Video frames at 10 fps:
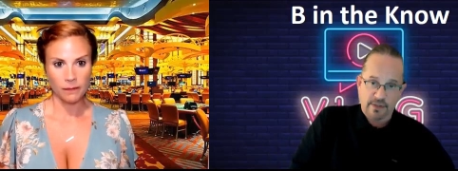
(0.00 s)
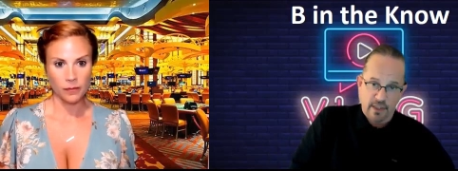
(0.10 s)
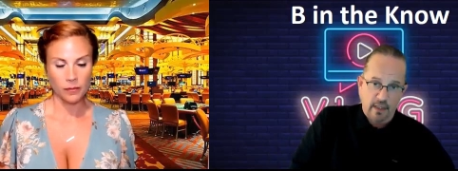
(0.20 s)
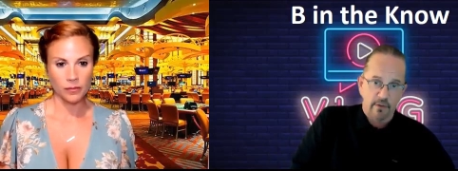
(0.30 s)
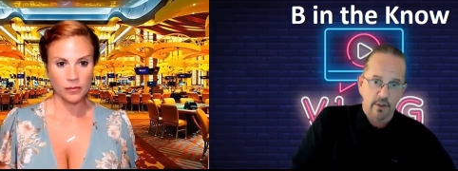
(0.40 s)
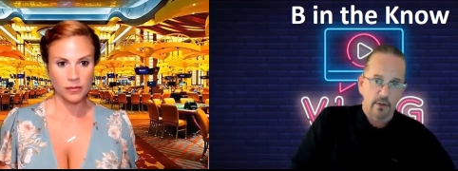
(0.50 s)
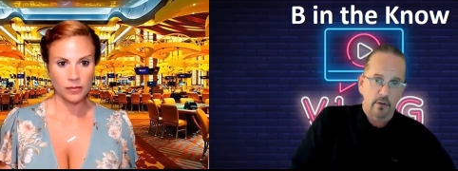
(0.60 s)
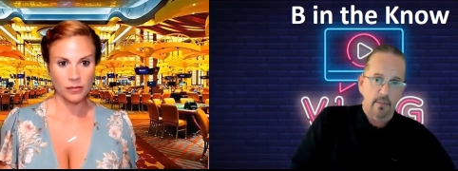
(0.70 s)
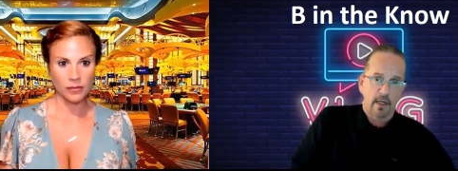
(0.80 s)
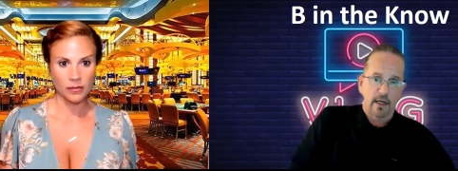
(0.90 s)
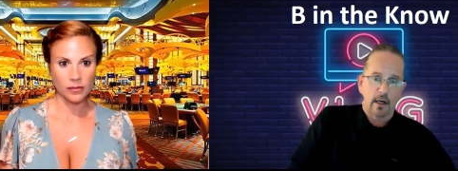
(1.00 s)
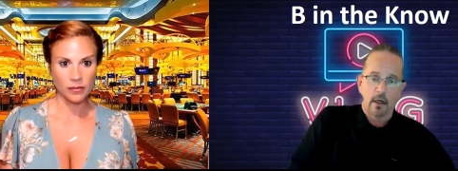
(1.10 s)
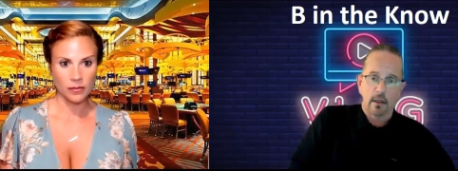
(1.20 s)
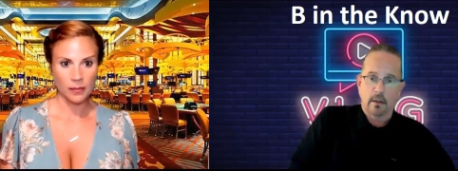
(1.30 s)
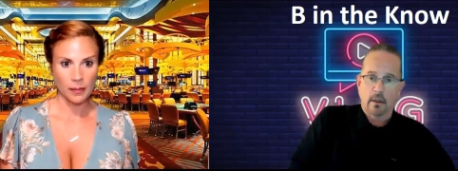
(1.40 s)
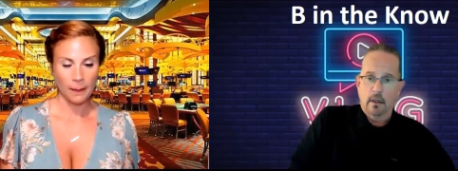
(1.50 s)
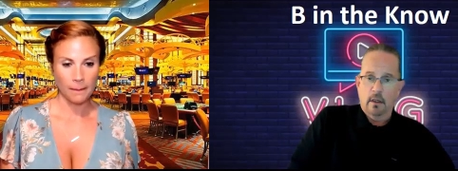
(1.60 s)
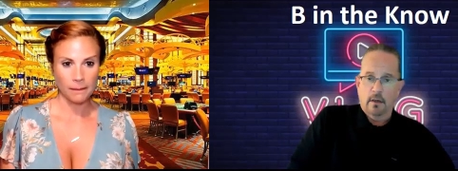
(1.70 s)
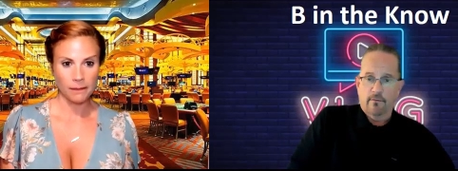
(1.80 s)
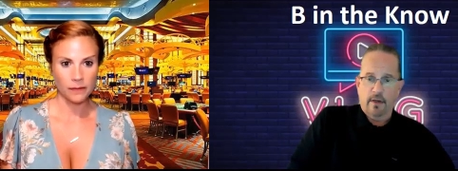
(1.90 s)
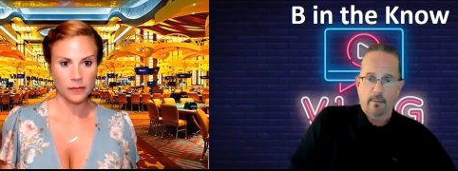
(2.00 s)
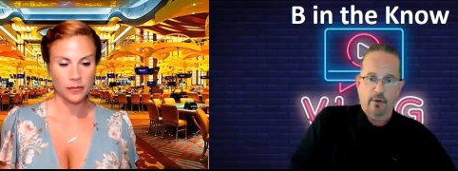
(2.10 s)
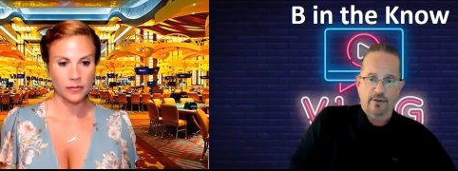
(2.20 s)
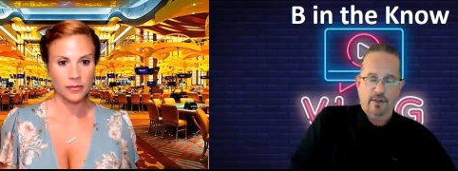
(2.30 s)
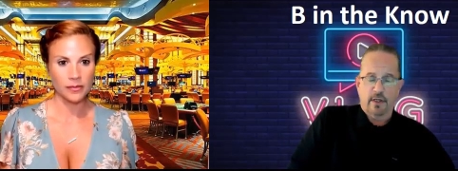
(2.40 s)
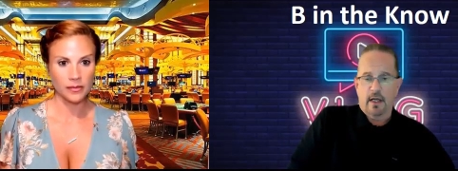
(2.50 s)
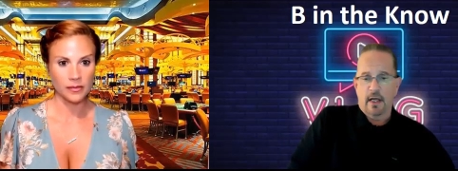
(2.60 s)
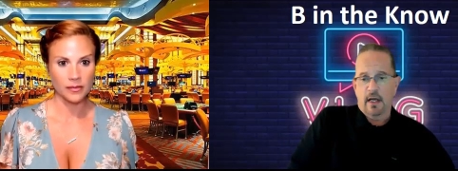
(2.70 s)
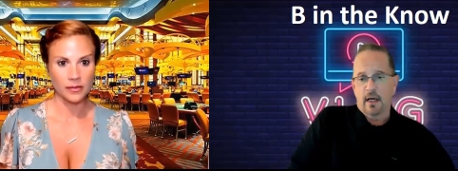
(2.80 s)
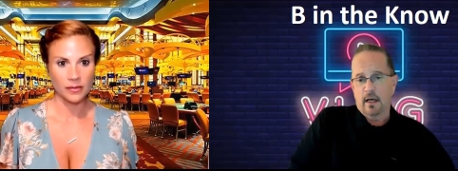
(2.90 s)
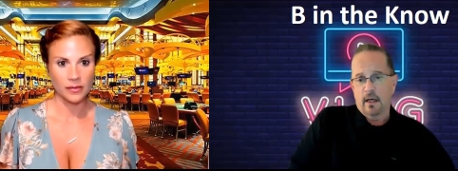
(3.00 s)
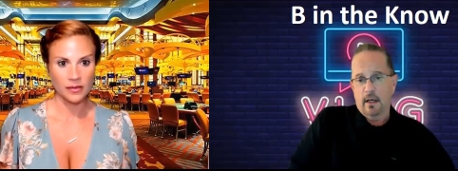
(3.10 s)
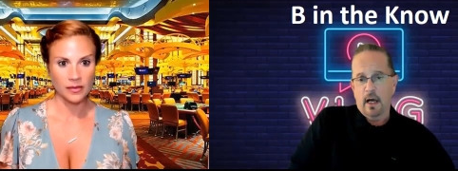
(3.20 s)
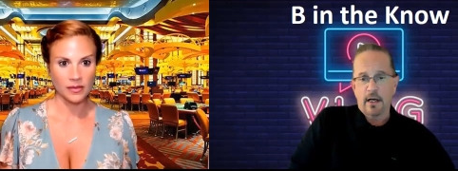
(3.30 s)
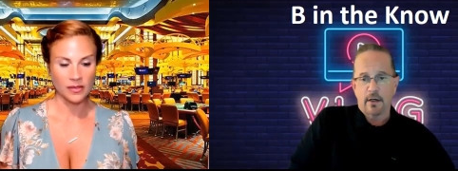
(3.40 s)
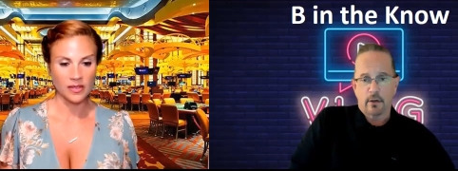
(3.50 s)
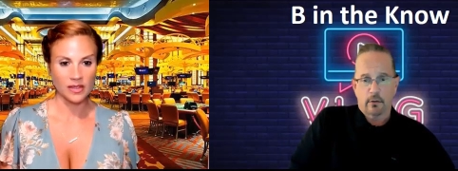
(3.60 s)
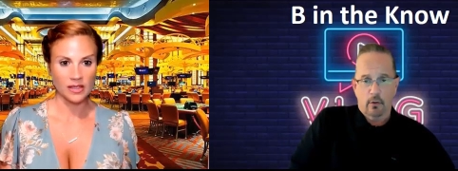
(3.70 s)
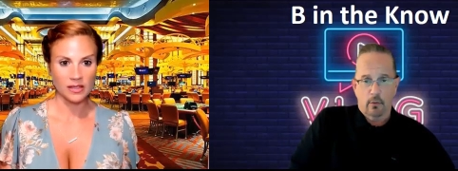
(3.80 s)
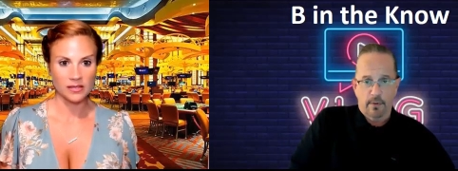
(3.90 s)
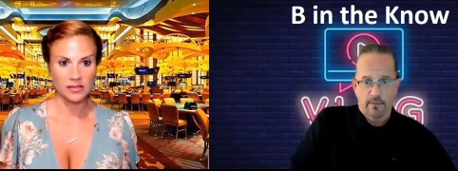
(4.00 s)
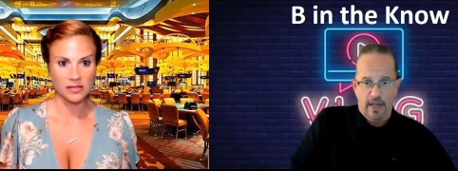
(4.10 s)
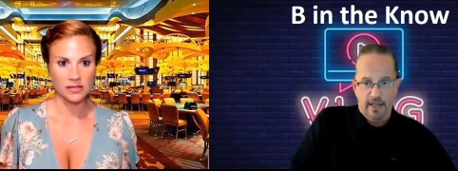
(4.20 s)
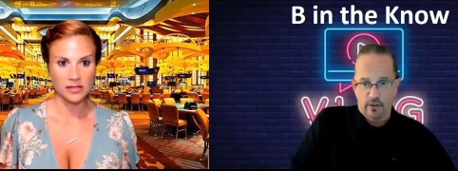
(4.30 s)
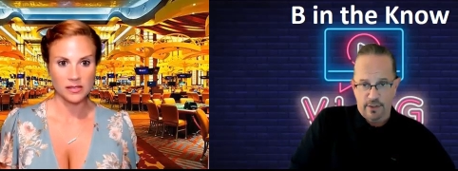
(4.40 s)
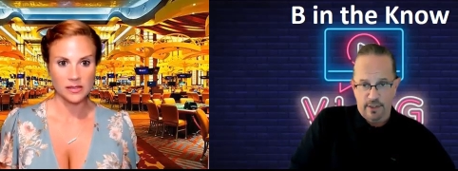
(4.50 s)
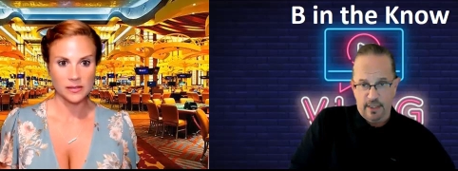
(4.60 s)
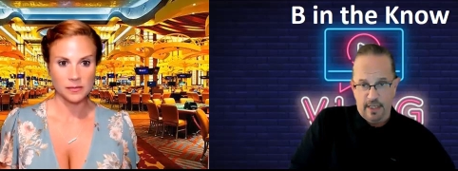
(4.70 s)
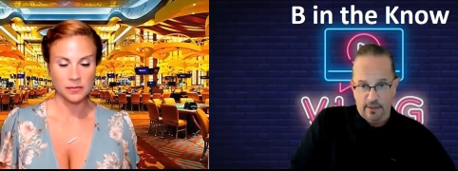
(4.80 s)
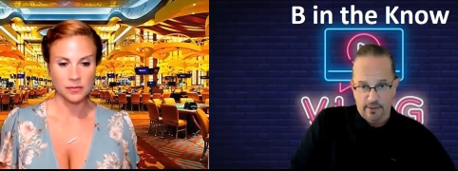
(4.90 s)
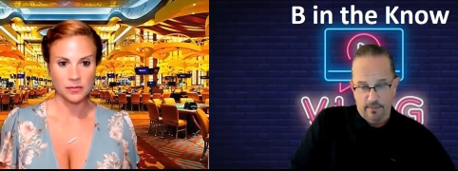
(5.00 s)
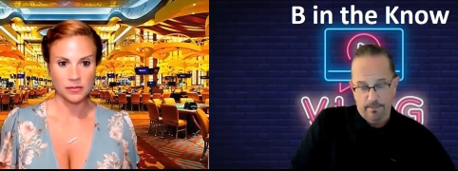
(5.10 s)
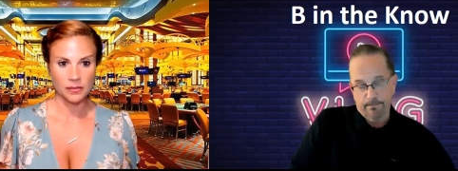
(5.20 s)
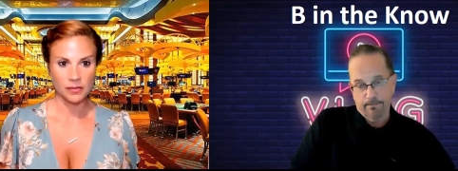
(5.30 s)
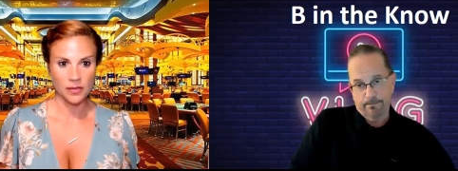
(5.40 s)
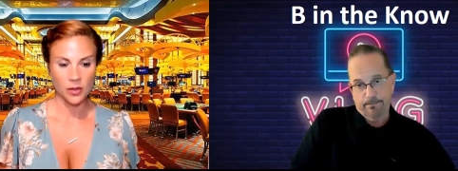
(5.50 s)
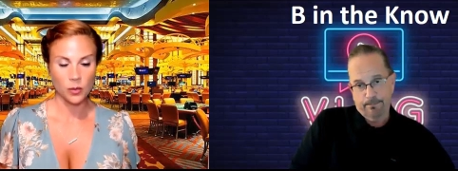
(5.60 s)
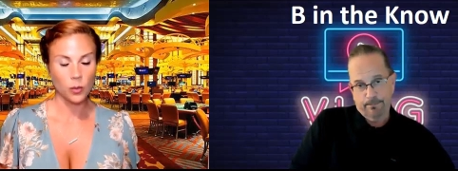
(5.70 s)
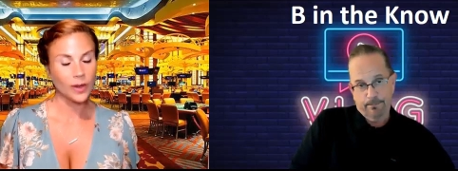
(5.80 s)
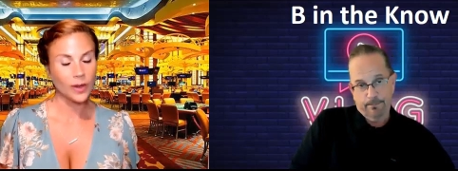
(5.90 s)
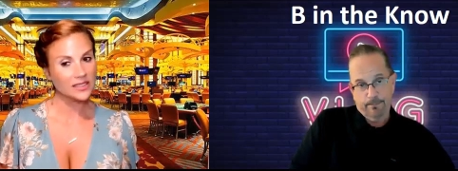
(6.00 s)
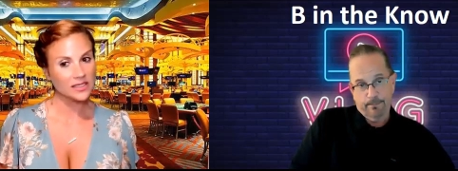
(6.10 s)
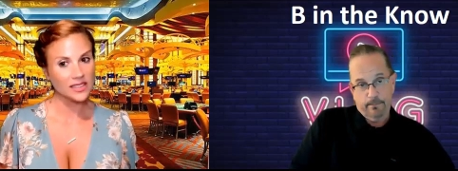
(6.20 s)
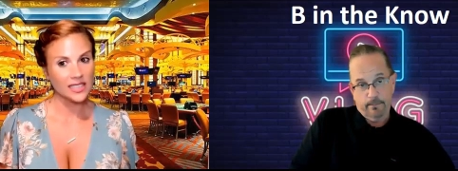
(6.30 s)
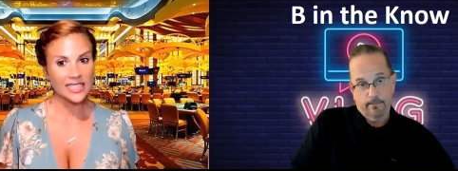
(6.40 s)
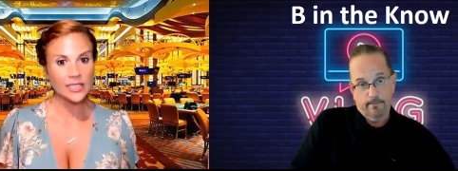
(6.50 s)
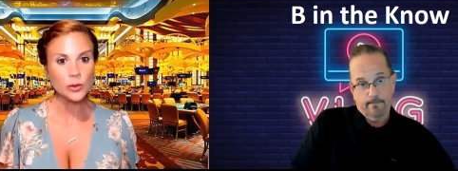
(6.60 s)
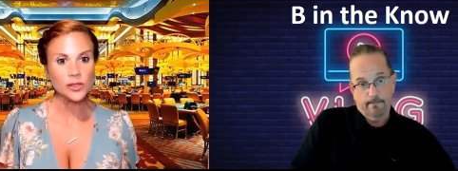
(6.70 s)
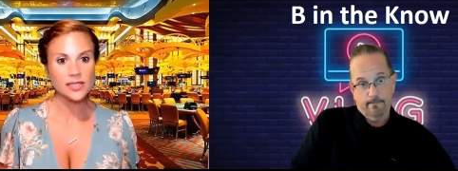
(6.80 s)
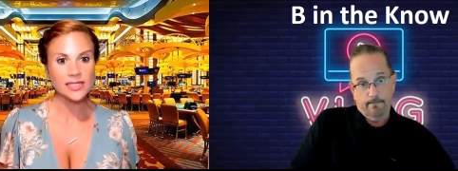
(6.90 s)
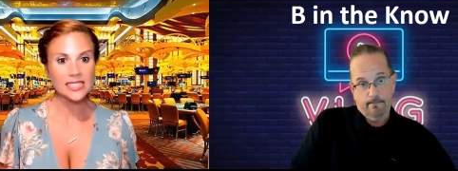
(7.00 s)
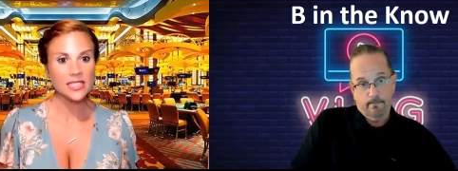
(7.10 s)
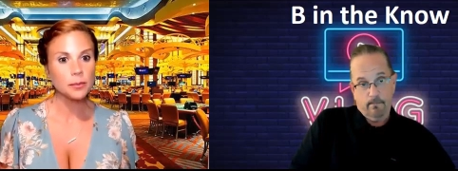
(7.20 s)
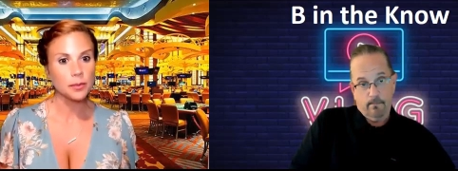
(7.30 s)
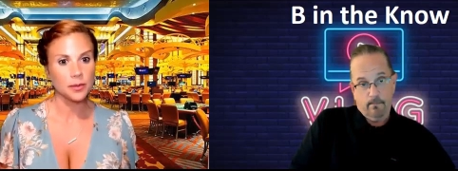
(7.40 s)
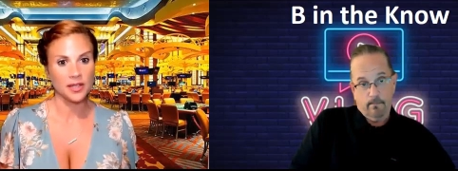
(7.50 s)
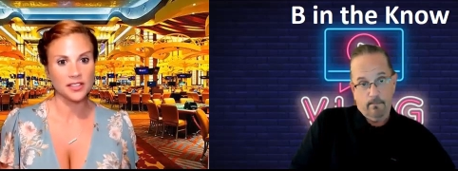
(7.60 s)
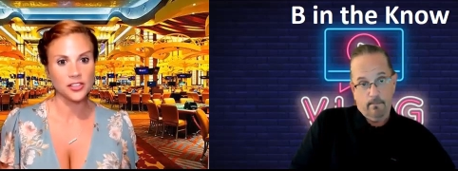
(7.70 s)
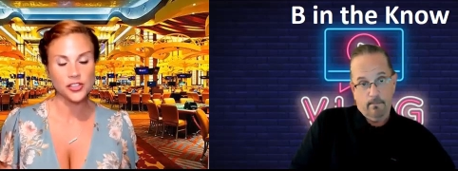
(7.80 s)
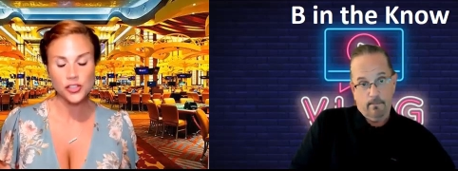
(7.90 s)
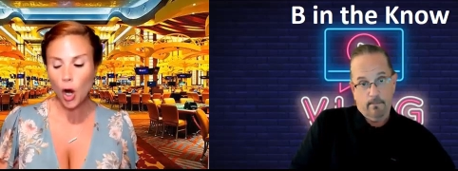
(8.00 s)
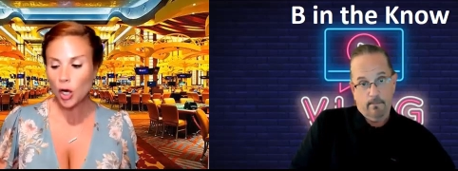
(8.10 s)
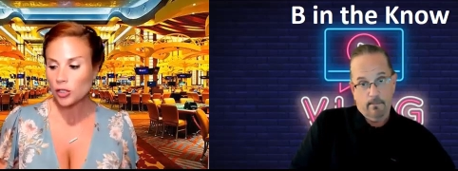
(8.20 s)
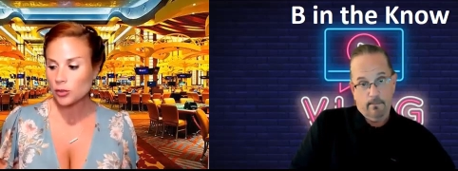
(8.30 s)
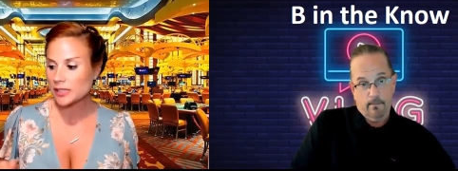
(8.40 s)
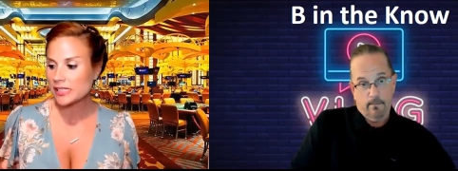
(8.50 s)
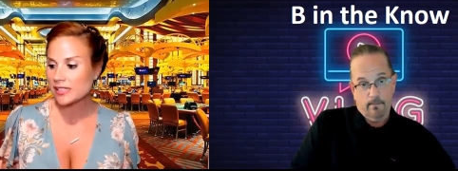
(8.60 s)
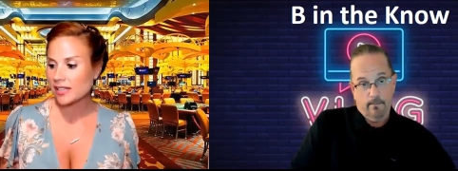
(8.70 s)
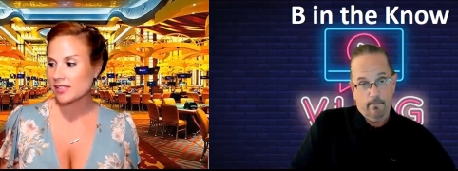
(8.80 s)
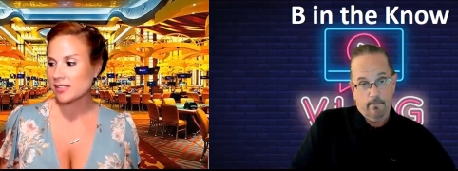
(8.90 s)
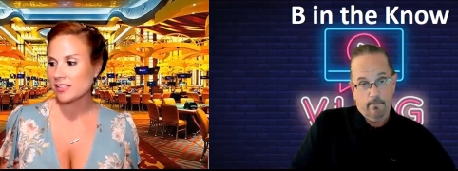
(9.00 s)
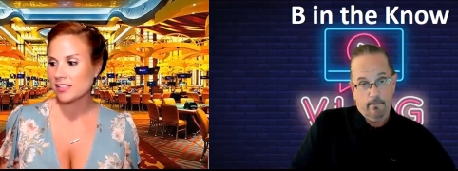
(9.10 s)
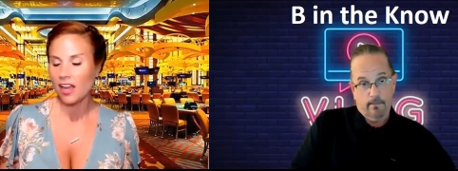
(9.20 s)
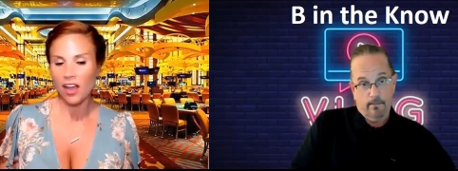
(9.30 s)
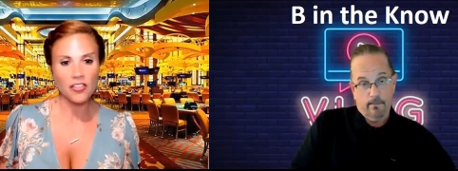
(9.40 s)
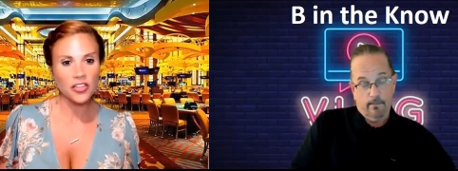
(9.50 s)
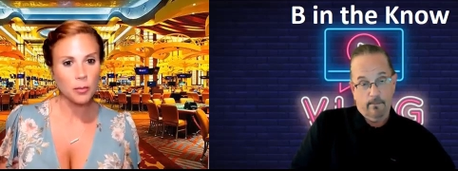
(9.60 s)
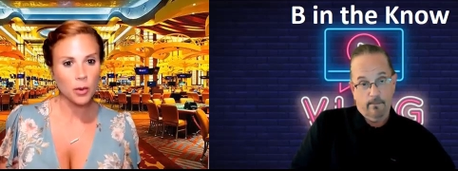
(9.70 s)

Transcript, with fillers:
Speaker 1: was delivered to you by our Faberist uh, uh, auditor group of Anderson and Anderson.
Speaker 2: Well, it was deep in the dark recesses of the